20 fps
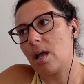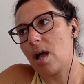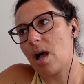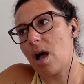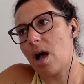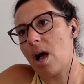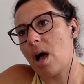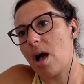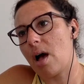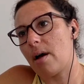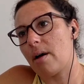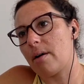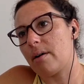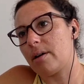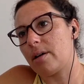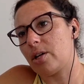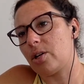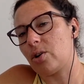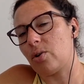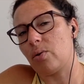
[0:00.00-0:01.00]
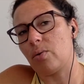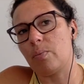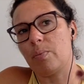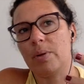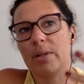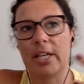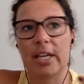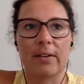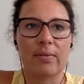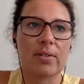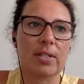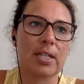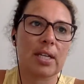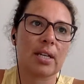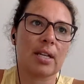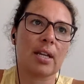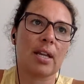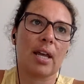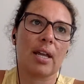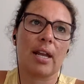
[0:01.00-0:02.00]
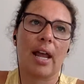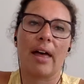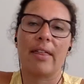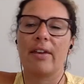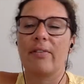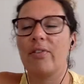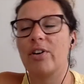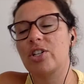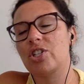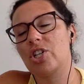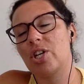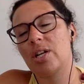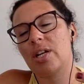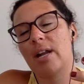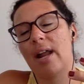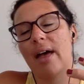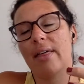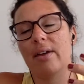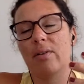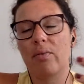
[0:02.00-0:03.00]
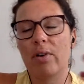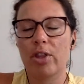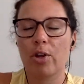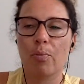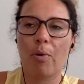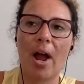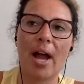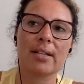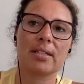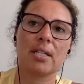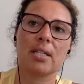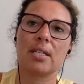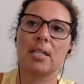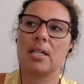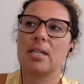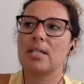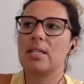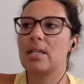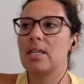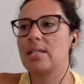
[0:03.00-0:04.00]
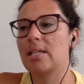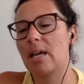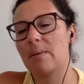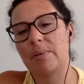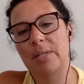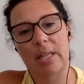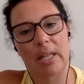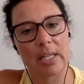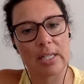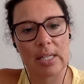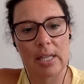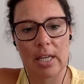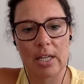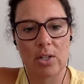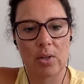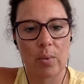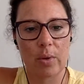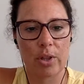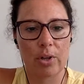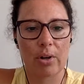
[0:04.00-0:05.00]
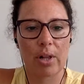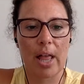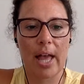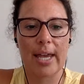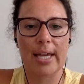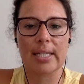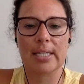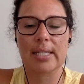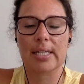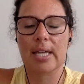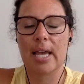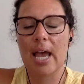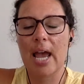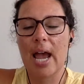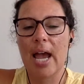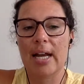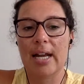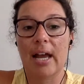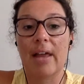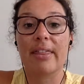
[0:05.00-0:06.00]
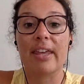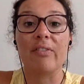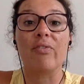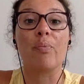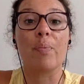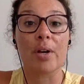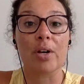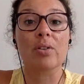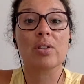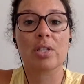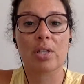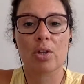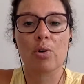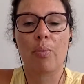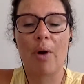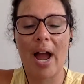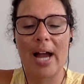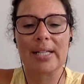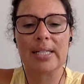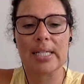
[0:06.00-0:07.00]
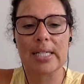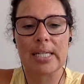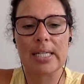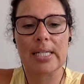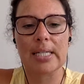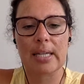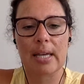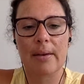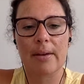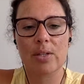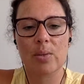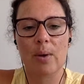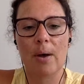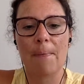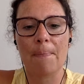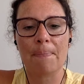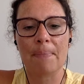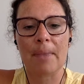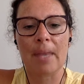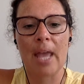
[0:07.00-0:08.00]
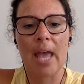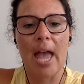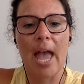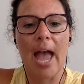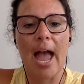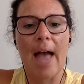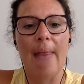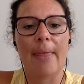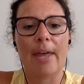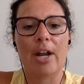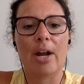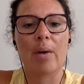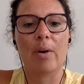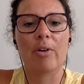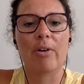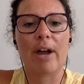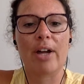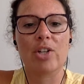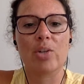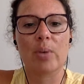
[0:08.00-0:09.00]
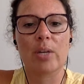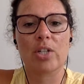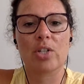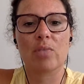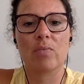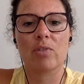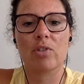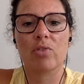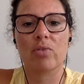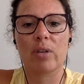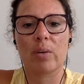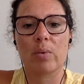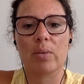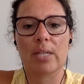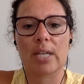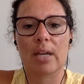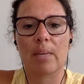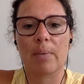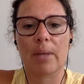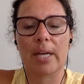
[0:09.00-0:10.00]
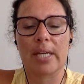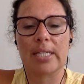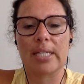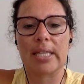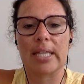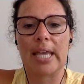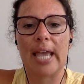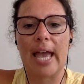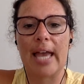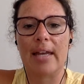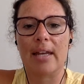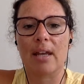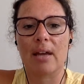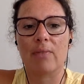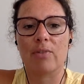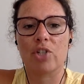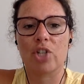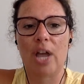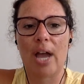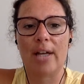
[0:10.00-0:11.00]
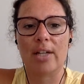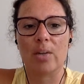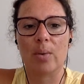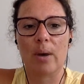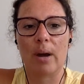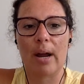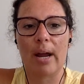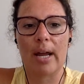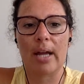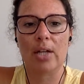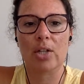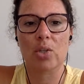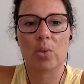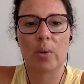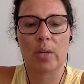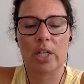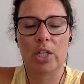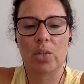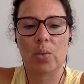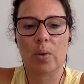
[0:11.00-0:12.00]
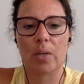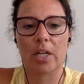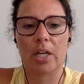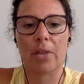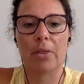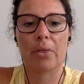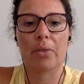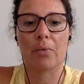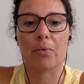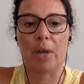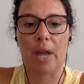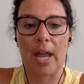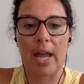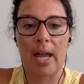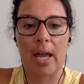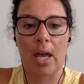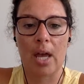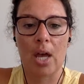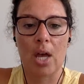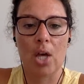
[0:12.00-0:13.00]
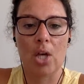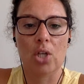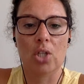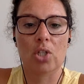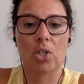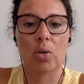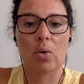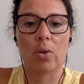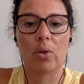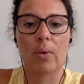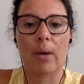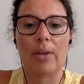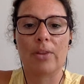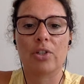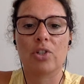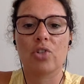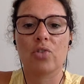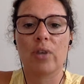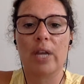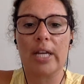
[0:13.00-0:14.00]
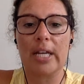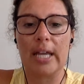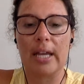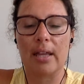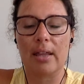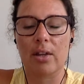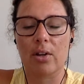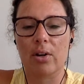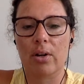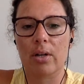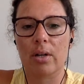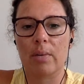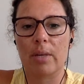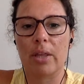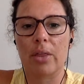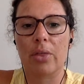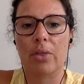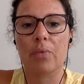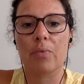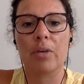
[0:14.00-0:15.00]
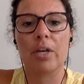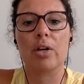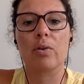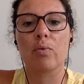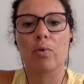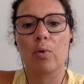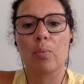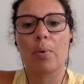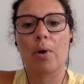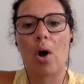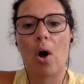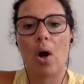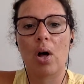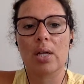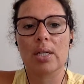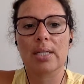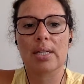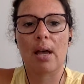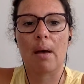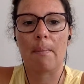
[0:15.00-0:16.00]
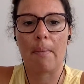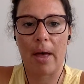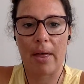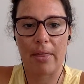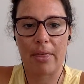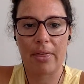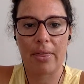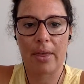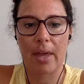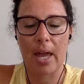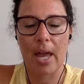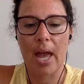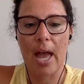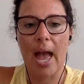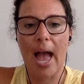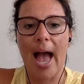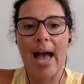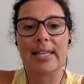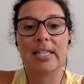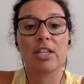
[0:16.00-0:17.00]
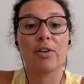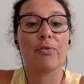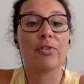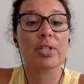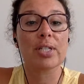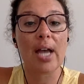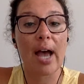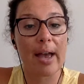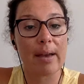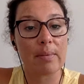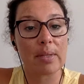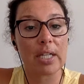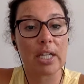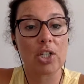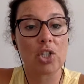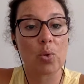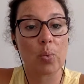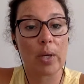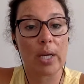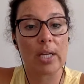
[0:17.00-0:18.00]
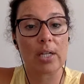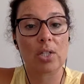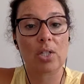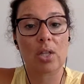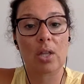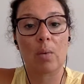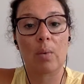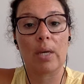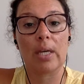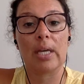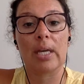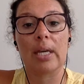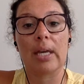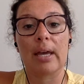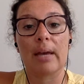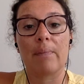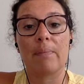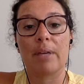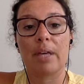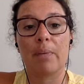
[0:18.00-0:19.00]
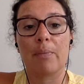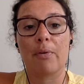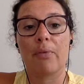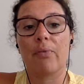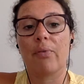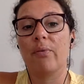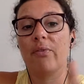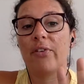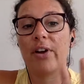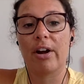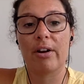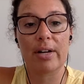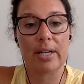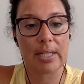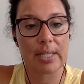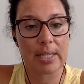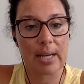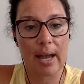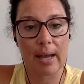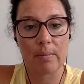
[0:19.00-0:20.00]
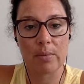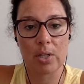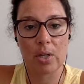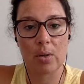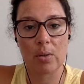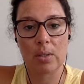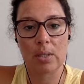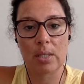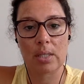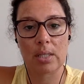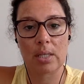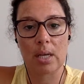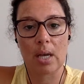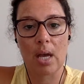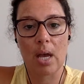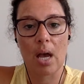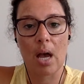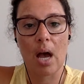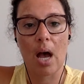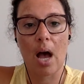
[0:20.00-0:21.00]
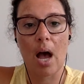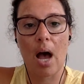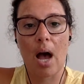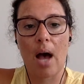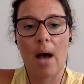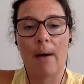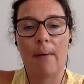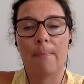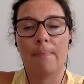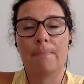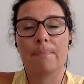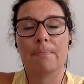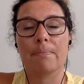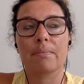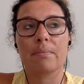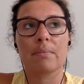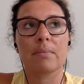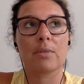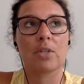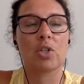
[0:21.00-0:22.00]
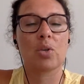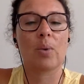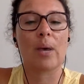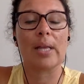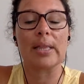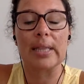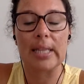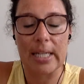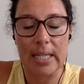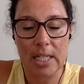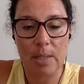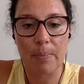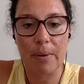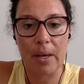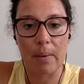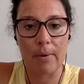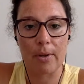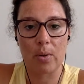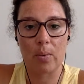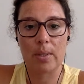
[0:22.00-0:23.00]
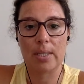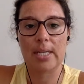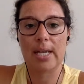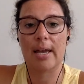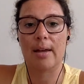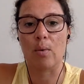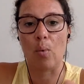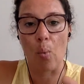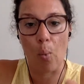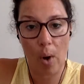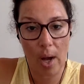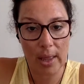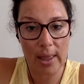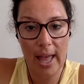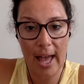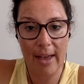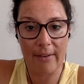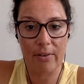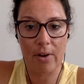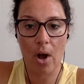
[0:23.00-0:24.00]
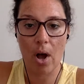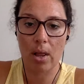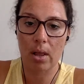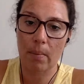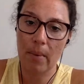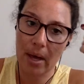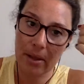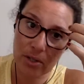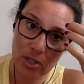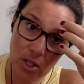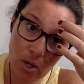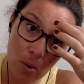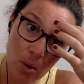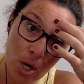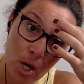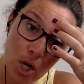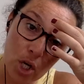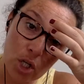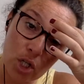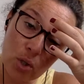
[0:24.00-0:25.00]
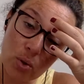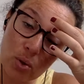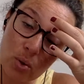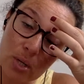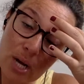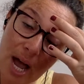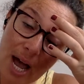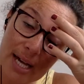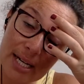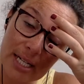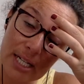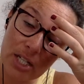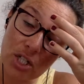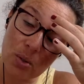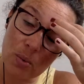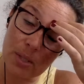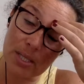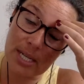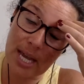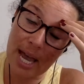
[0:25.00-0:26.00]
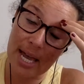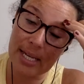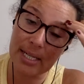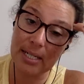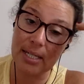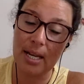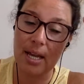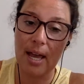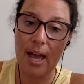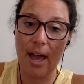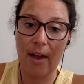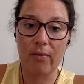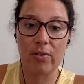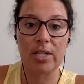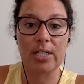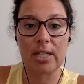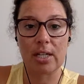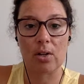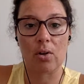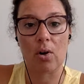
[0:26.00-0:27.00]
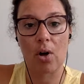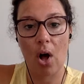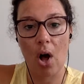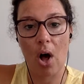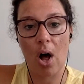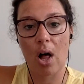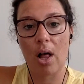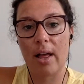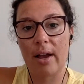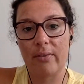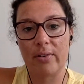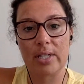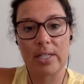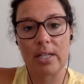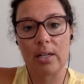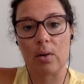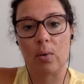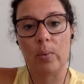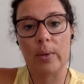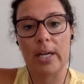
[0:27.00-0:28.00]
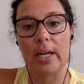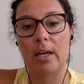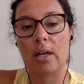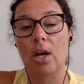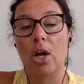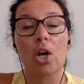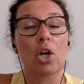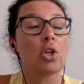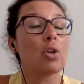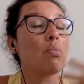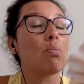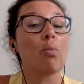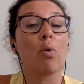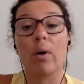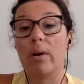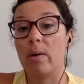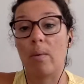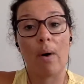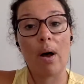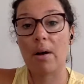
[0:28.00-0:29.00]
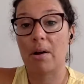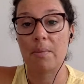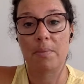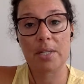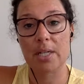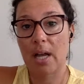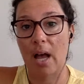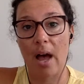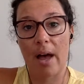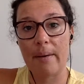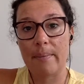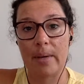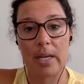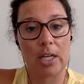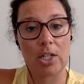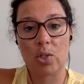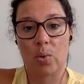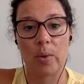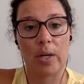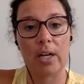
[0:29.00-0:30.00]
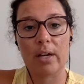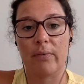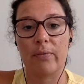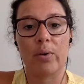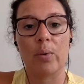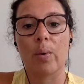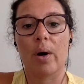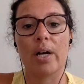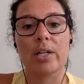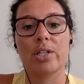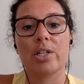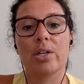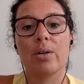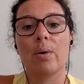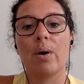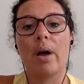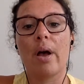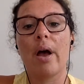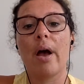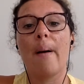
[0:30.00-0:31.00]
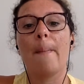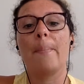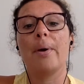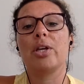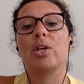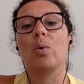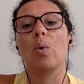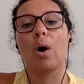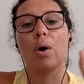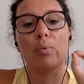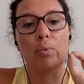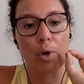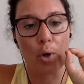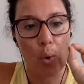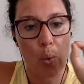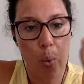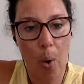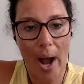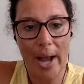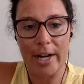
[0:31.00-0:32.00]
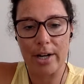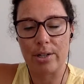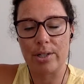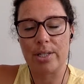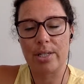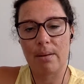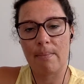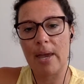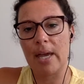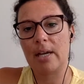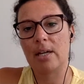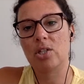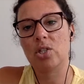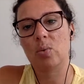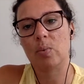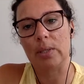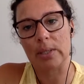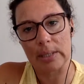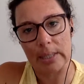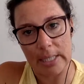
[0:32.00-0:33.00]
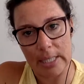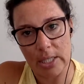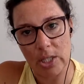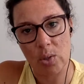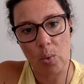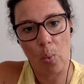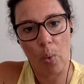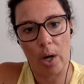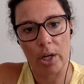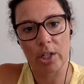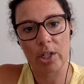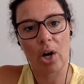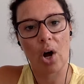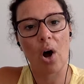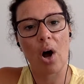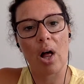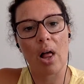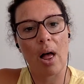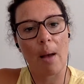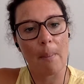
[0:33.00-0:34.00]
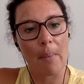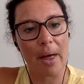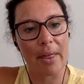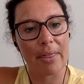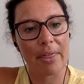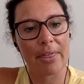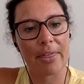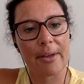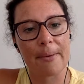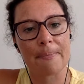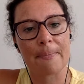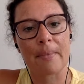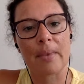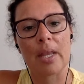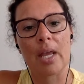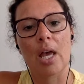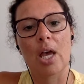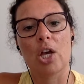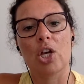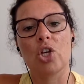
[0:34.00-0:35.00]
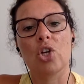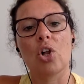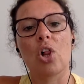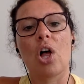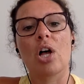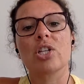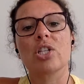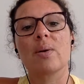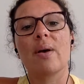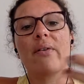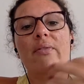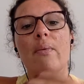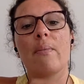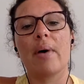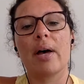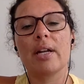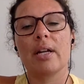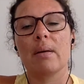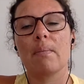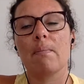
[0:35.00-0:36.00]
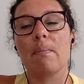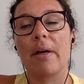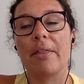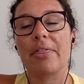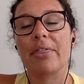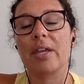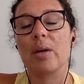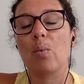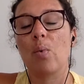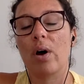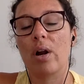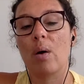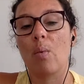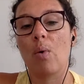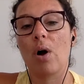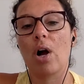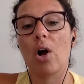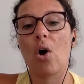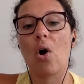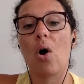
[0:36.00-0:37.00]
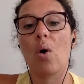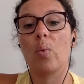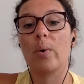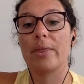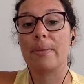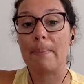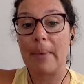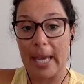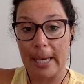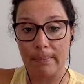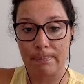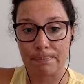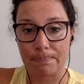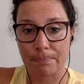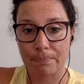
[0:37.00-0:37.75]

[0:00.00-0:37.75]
beliefs and how they function and how they run their practices and the types of things that they do with their clients and how they've built their practices as well. And then our graduation retreat will take place at the end of January 2023. So throughout the training, there are going to be 3 group calls a month at different times each week so that we can get people from various time zones to at least be able to attend one live call a month. So you do not need to attend every single call every single week. You're more than welcome to come each week if you want to, but you are required to make it to at least one call a month. You'll also have a monthly one-on-one call with me.